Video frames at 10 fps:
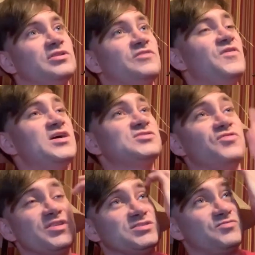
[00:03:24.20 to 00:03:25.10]
The effects
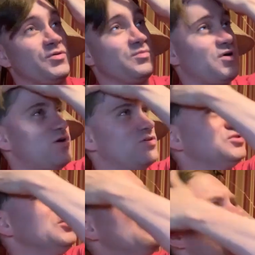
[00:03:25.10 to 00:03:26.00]
for this film are
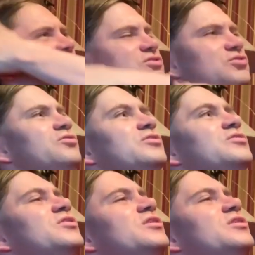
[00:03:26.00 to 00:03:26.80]
still pretty good.